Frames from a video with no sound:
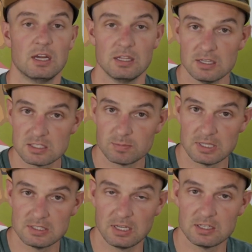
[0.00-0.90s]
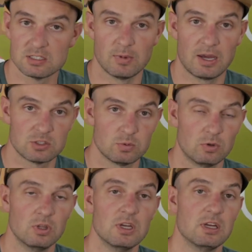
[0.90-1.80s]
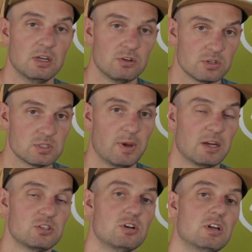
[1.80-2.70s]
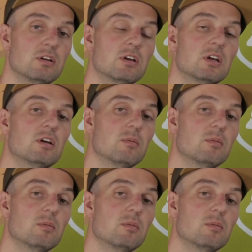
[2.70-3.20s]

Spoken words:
And this might take some actual introspection and